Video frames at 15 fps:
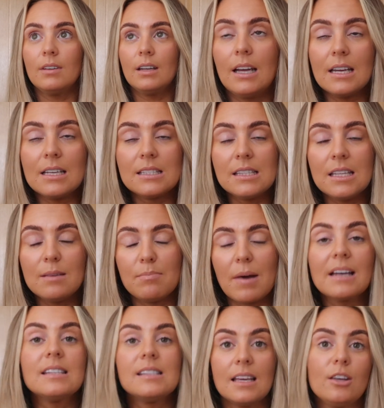It is the
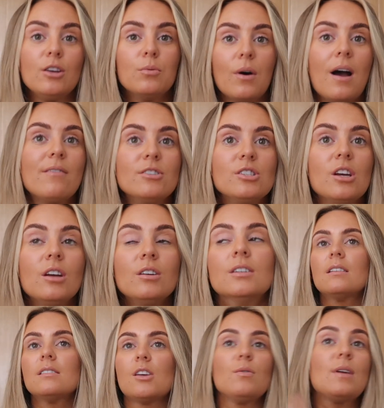best thing you will ever do.
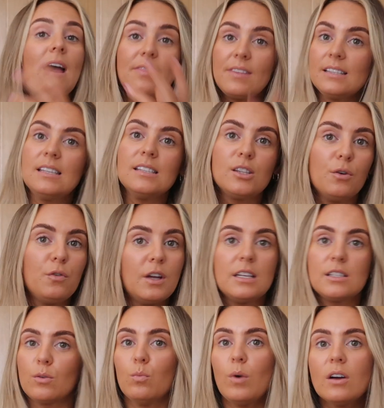So yeah, this is the
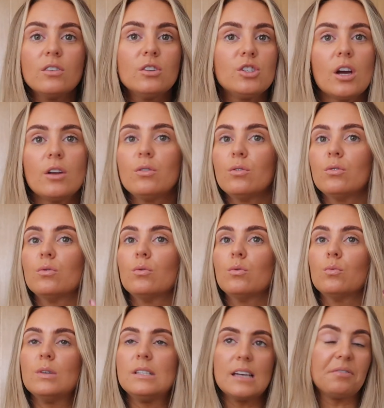fitness and wellness journal.
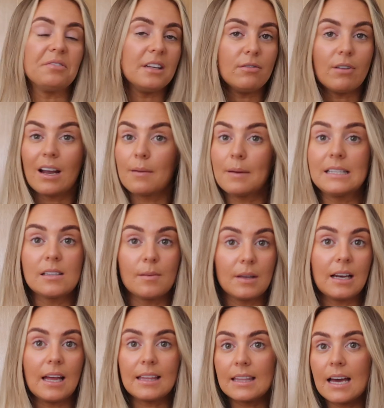Would definitely recommend
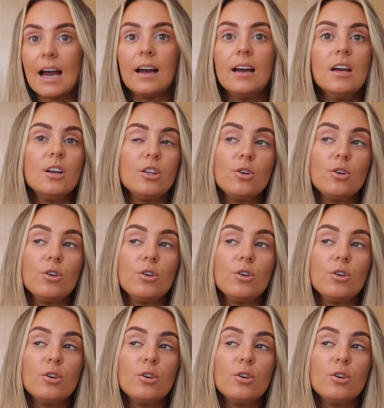something like that.